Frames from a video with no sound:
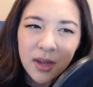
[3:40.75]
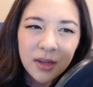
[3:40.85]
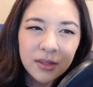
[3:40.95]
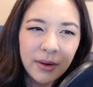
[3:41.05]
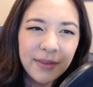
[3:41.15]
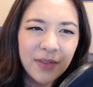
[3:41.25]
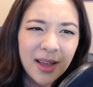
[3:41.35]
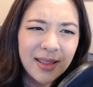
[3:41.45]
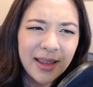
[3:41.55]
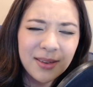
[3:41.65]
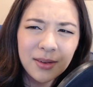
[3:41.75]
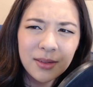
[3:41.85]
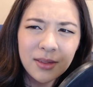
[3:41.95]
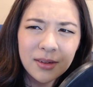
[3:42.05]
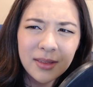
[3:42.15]
So I felt like
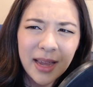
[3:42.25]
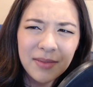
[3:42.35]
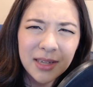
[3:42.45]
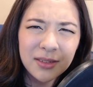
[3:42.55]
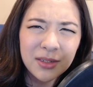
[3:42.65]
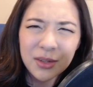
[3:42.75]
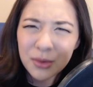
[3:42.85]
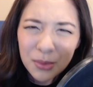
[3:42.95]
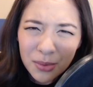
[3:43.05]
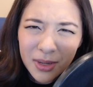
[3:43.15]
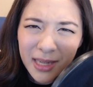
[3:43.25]
they have like two